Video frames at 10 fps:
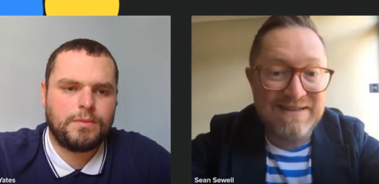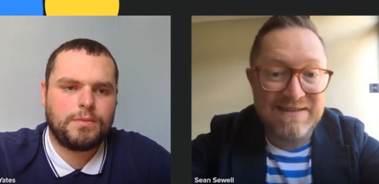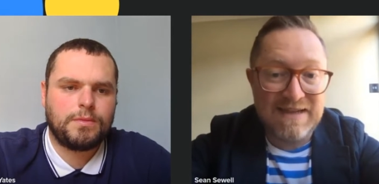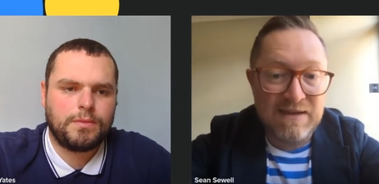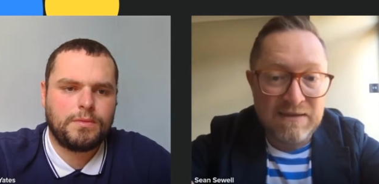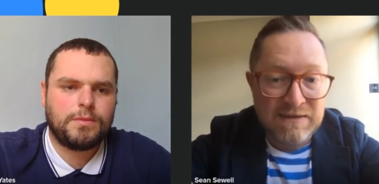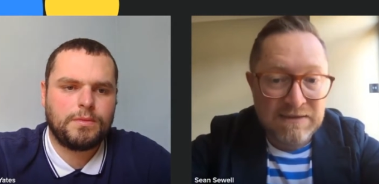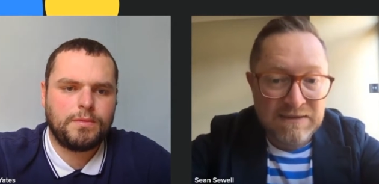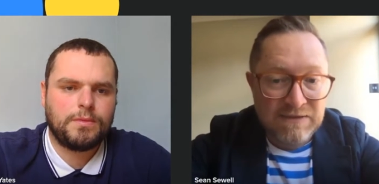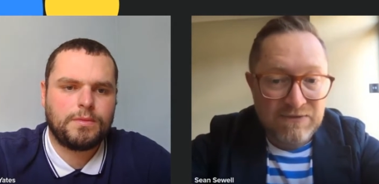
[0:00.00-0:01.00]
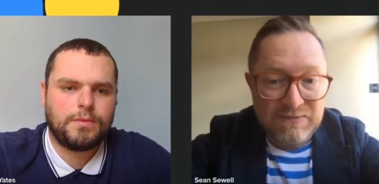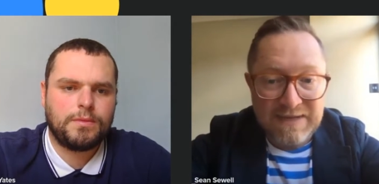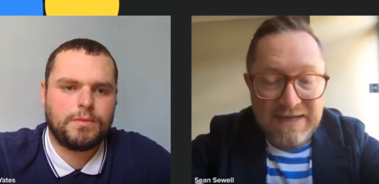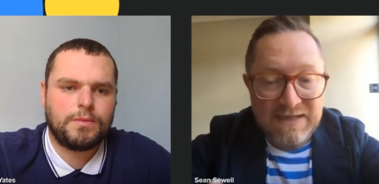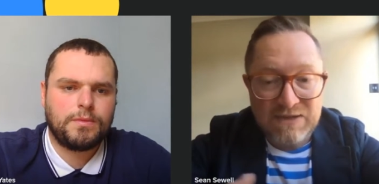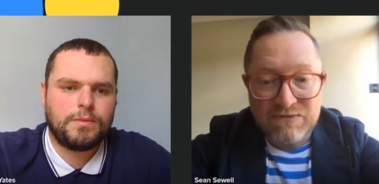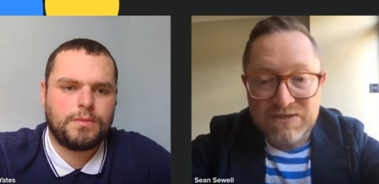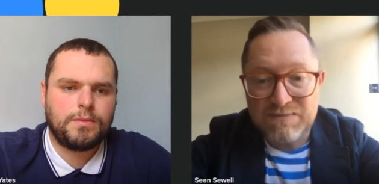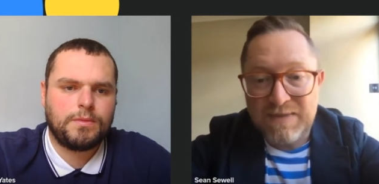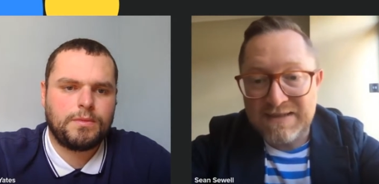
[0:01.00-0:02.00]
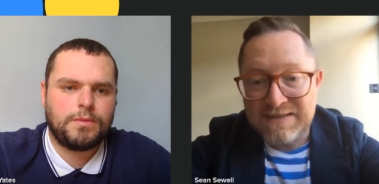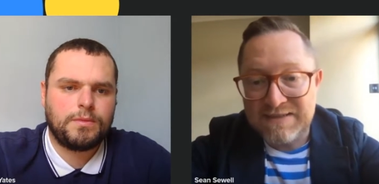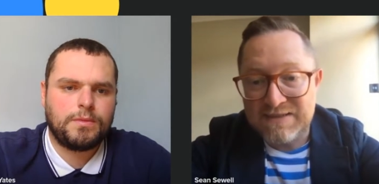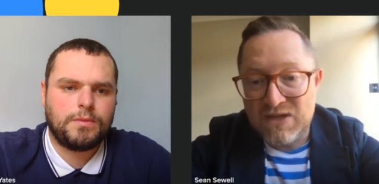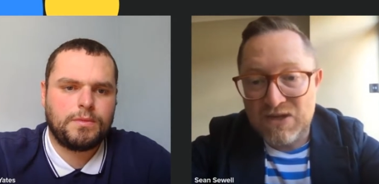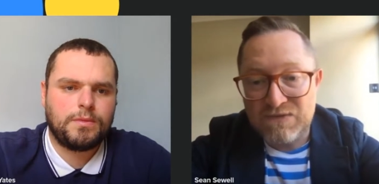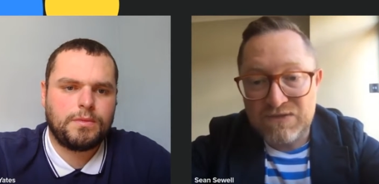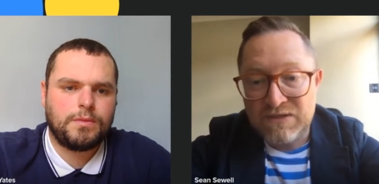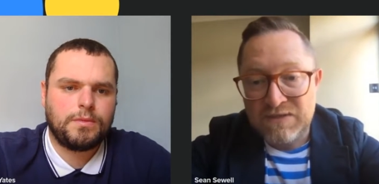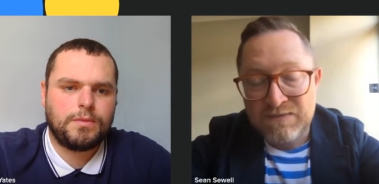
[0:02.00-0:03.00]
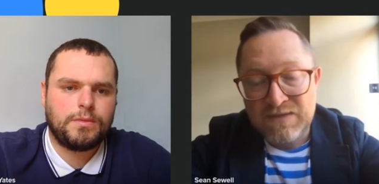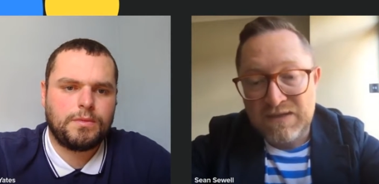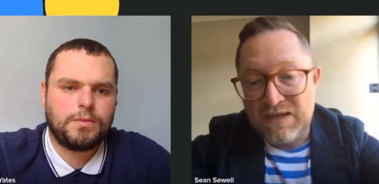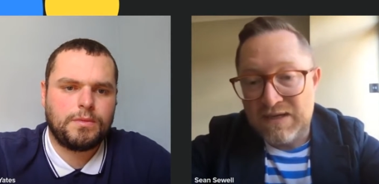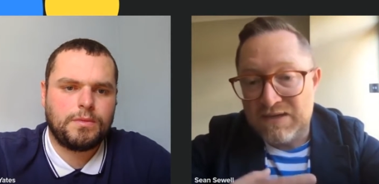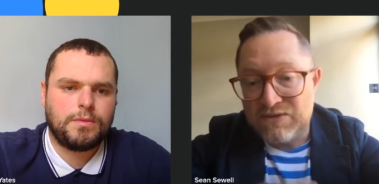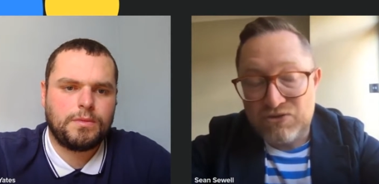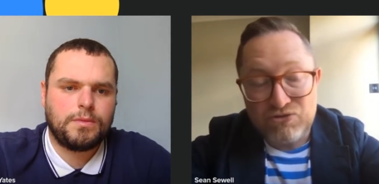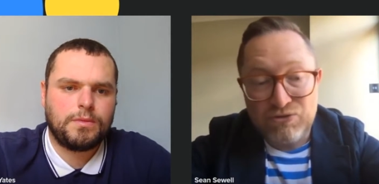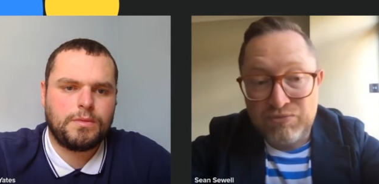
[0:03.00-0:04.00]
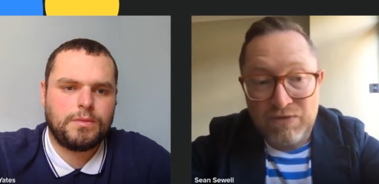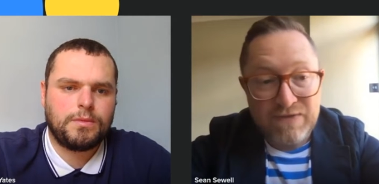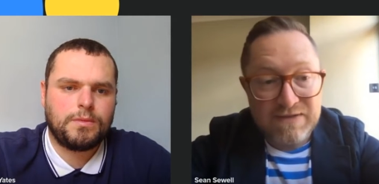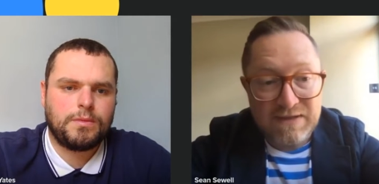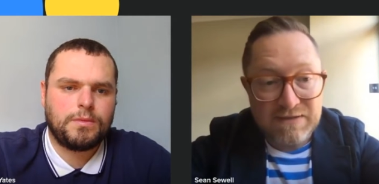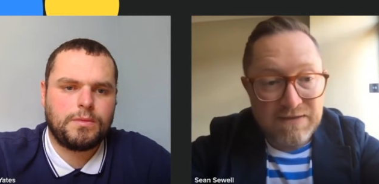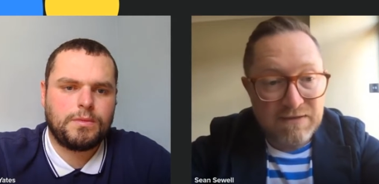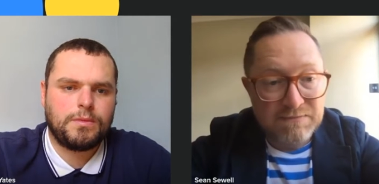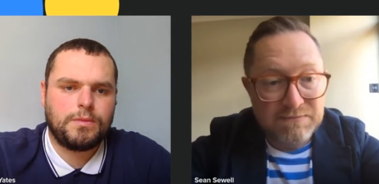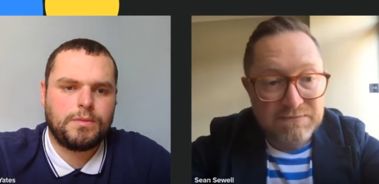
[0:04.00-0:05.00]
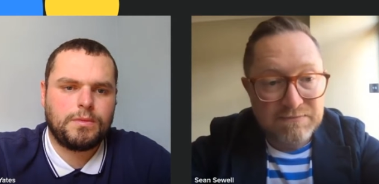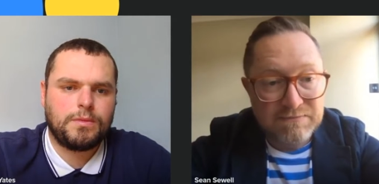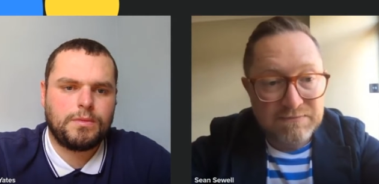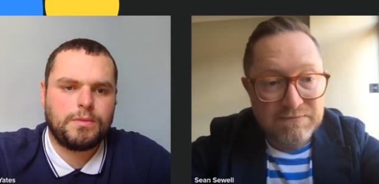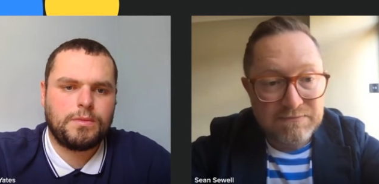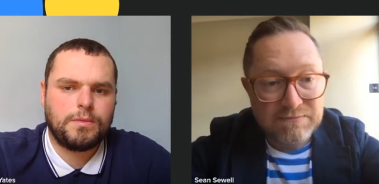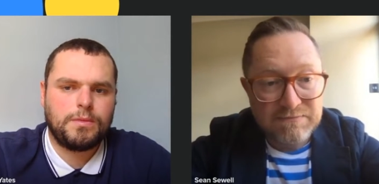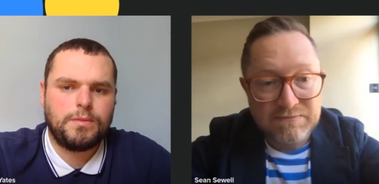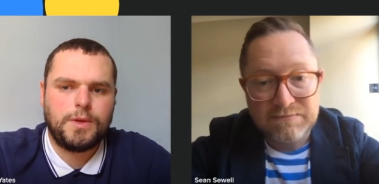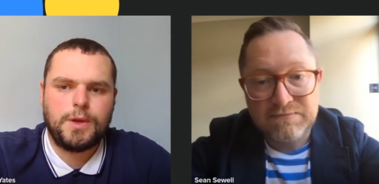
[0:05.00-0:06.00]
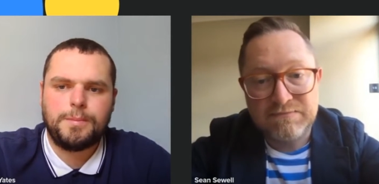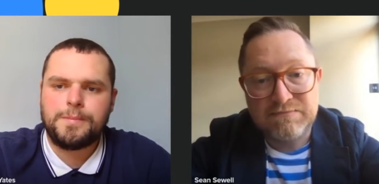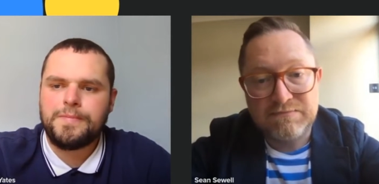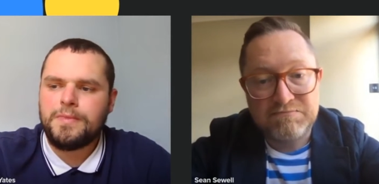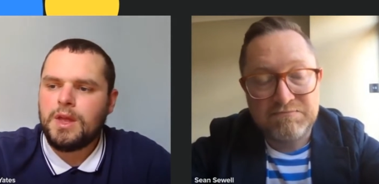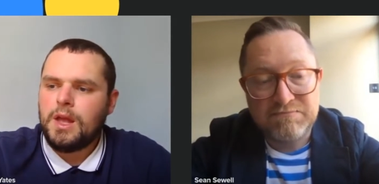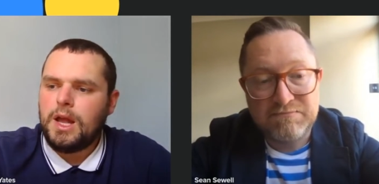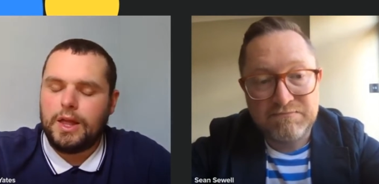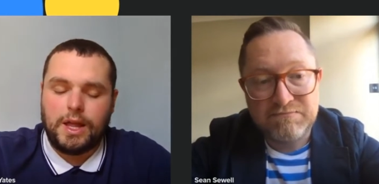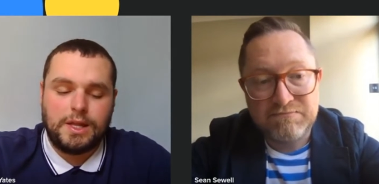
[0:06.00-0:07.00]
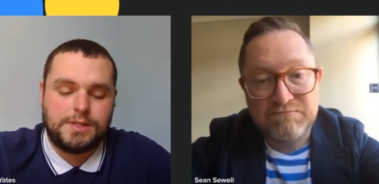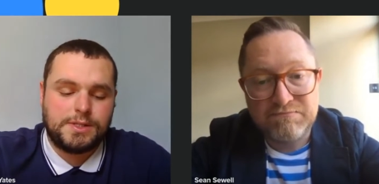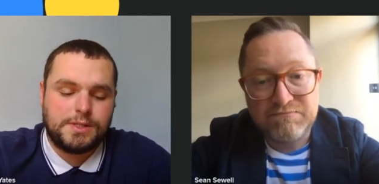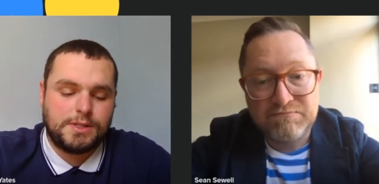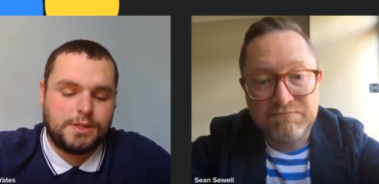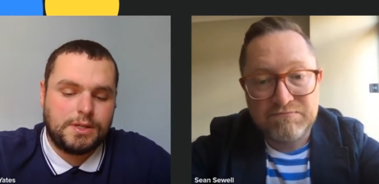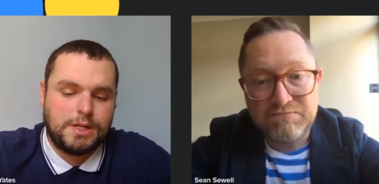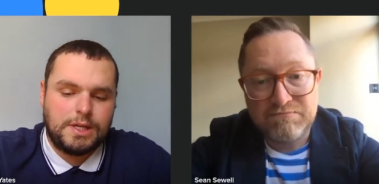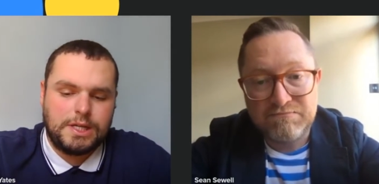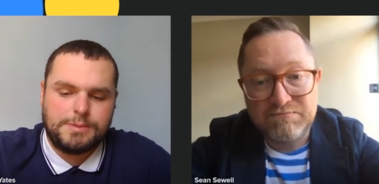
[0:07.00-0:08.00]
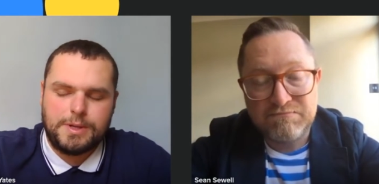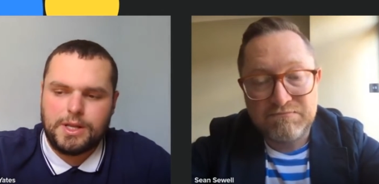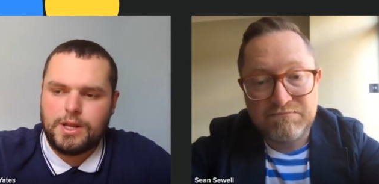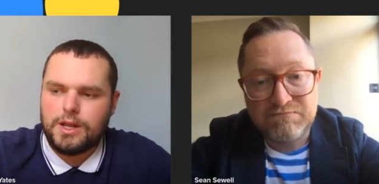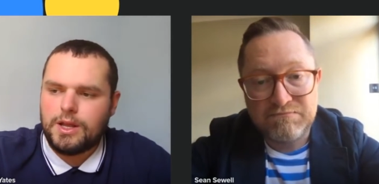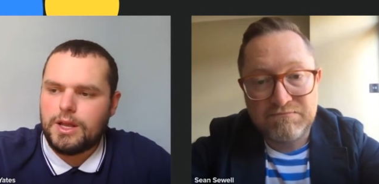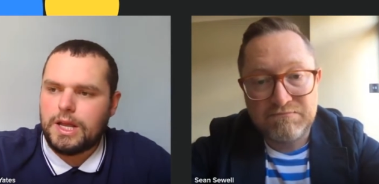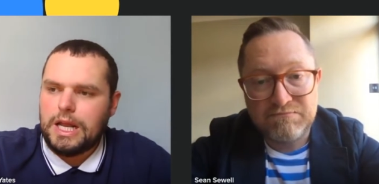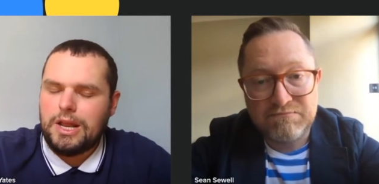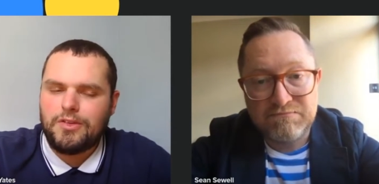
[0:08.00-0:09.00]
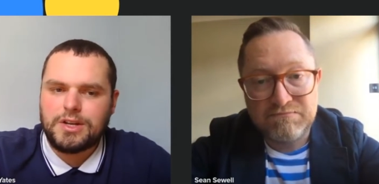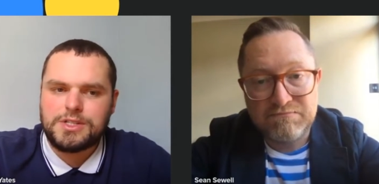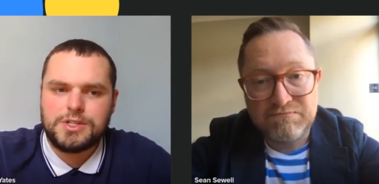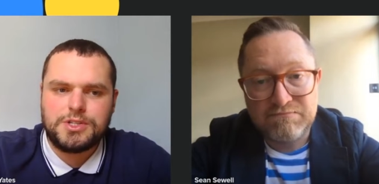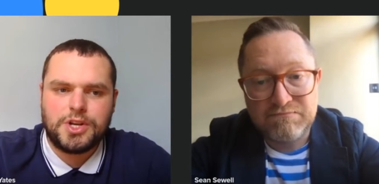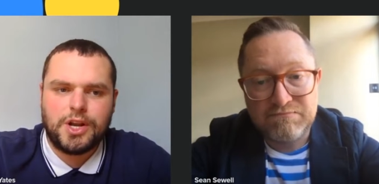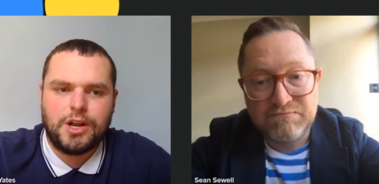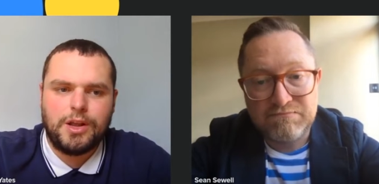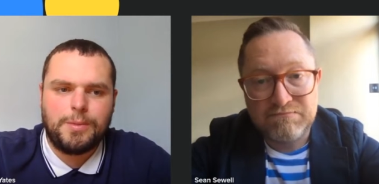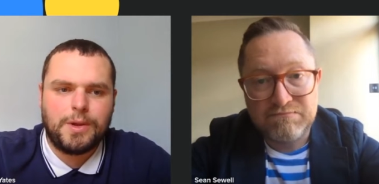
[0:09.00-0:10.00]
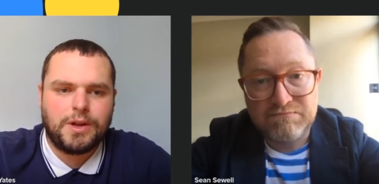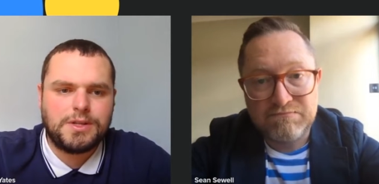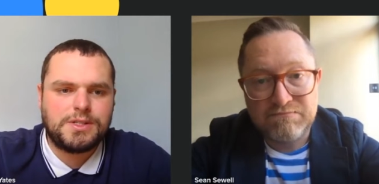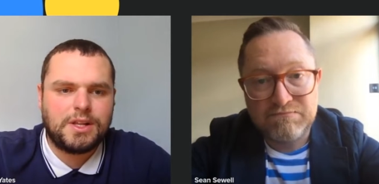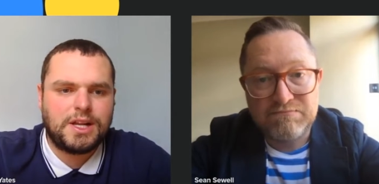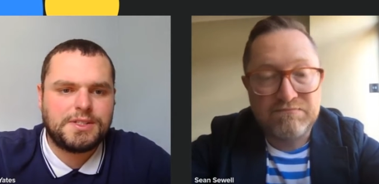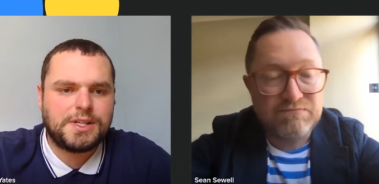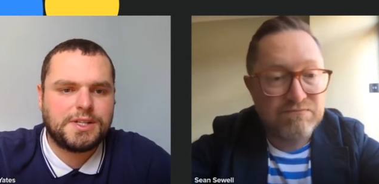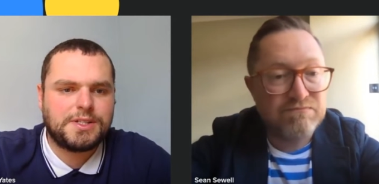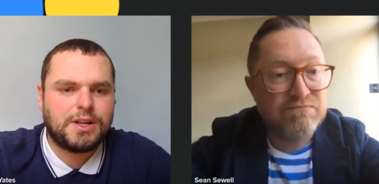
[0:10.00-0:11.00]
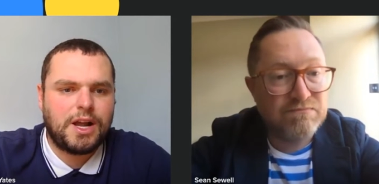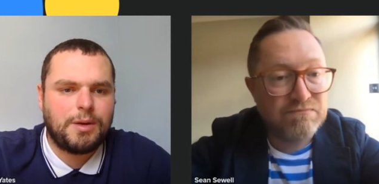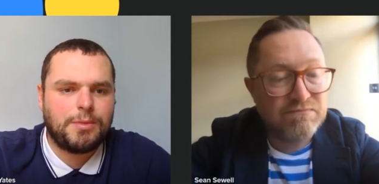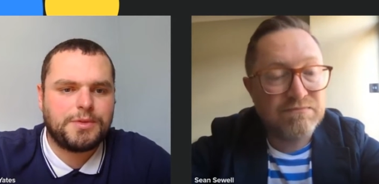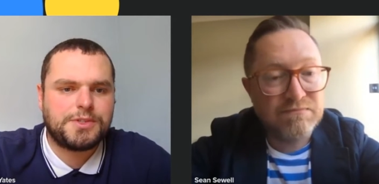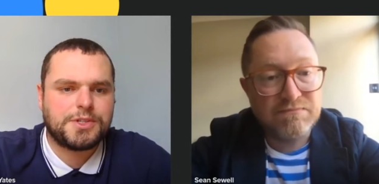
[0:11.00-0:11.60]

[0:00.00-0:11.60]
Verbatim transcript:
Speaker 1: hinders it from gaining the respect it deserves uh, as a true profit center.
Speaker 2: Yeah, I think it's it's been a, an interesting journey to be honest. The last six to nine months,